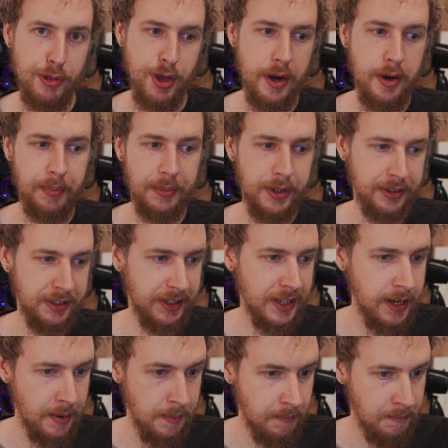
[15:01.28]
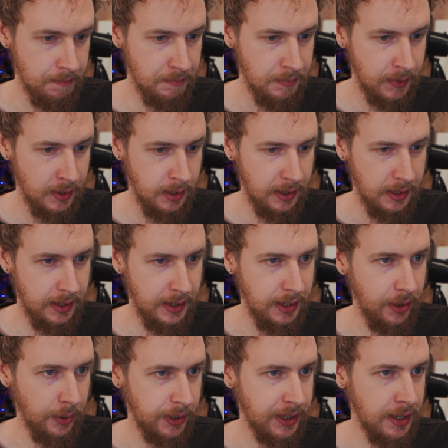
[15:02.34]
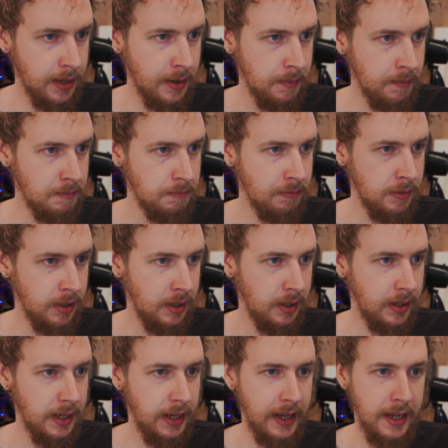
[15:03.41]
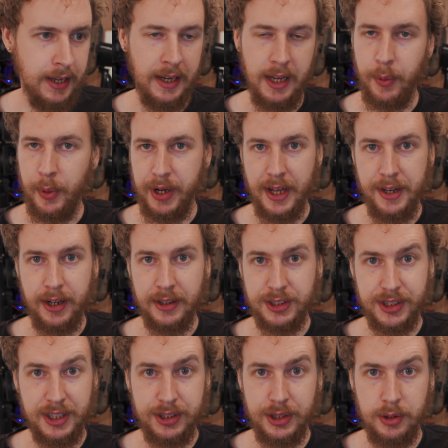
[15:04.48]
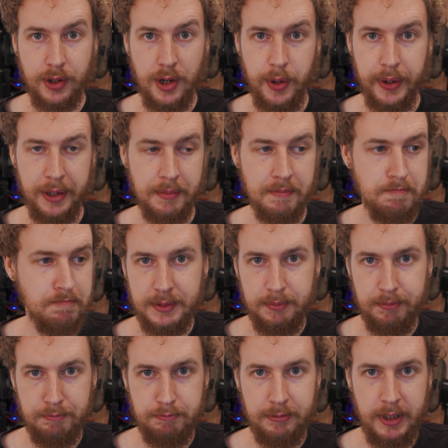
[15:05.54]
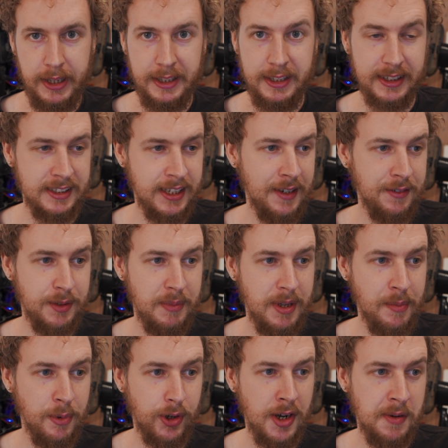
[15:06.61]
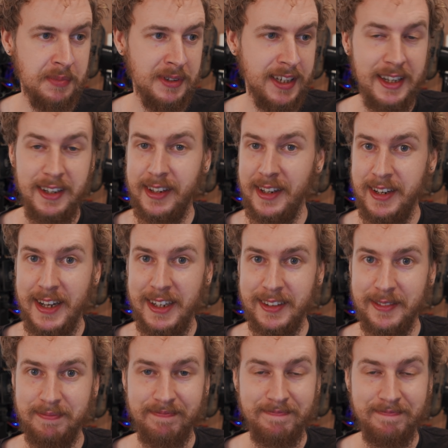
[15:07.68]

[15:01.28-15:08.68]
Ethereum during the day. Hit OK, And now we got our schedule going. It doesn't have to be more complicated than that.